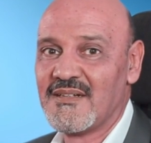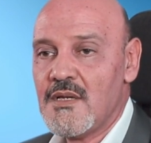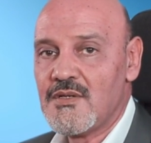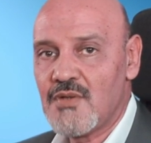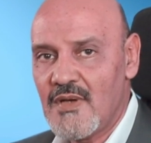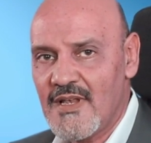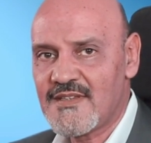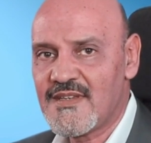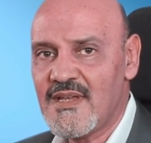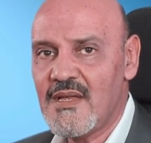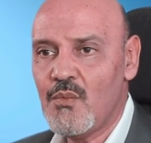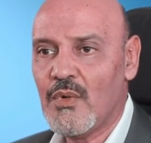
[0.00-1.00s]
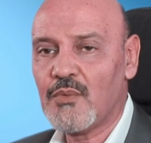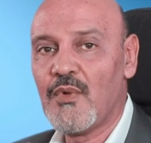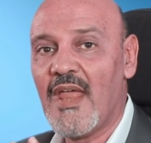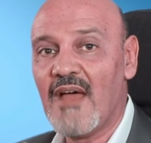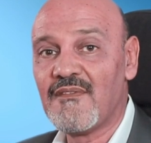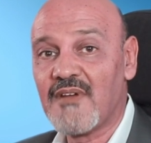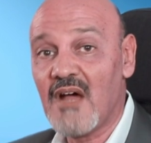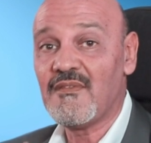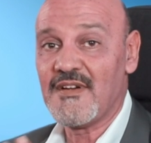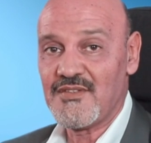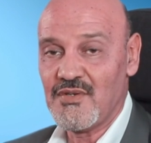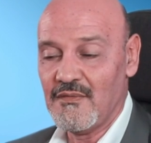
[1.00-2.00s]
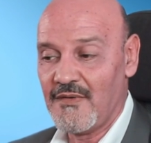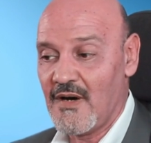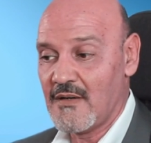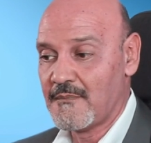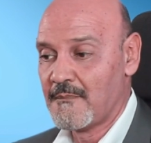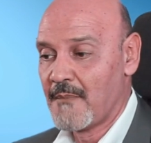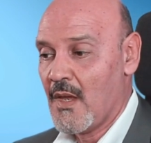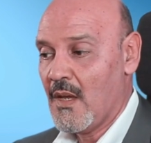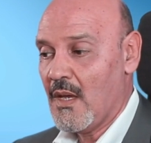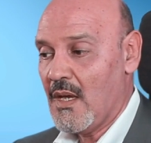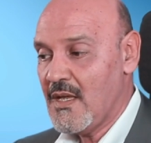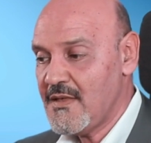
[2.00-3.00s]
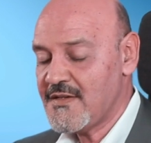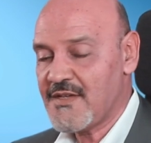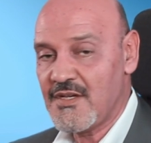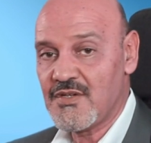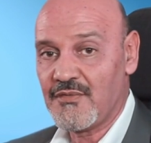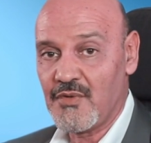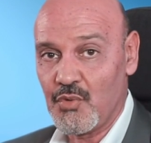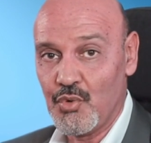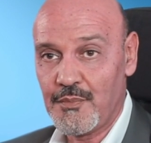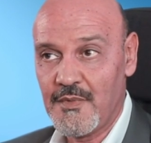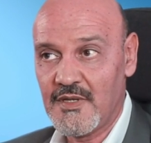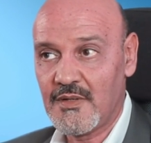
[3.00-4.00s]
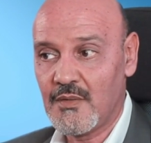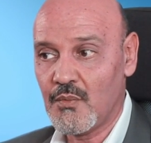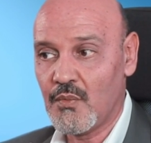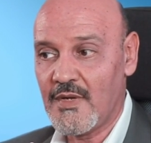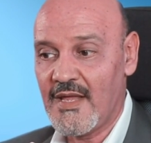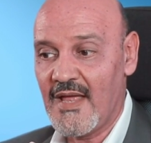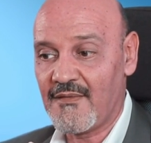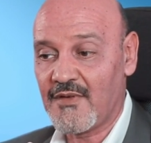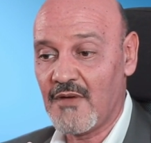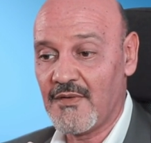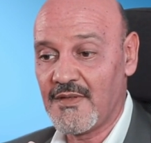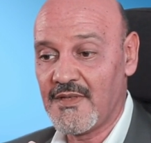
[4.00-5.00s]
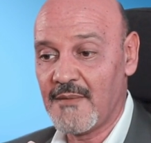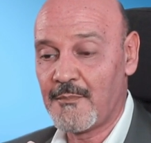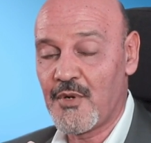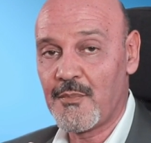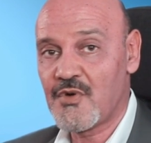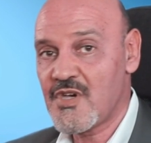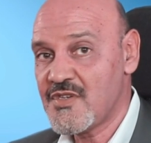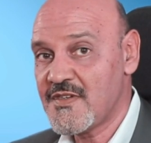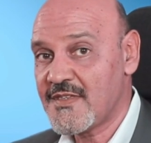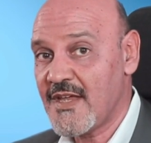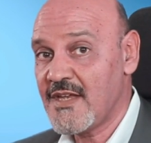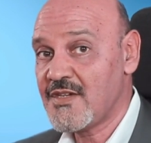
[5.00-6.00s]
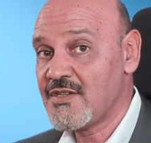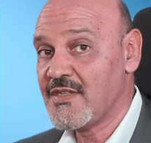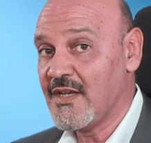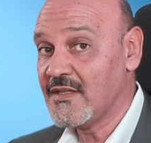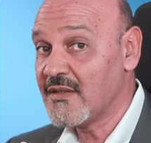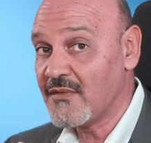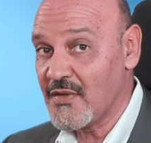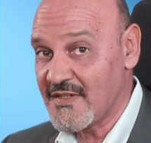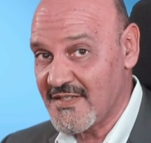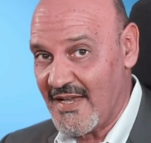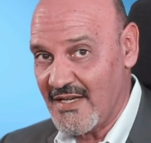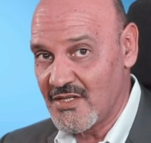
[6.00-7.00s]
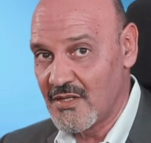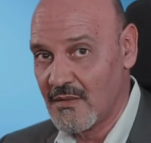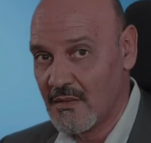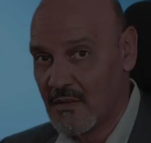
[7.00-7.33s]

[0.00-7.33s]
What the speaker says: So let's see what we have covered so far. In the stage of recruitment, we have covered the preparation stage, the interviewing stage.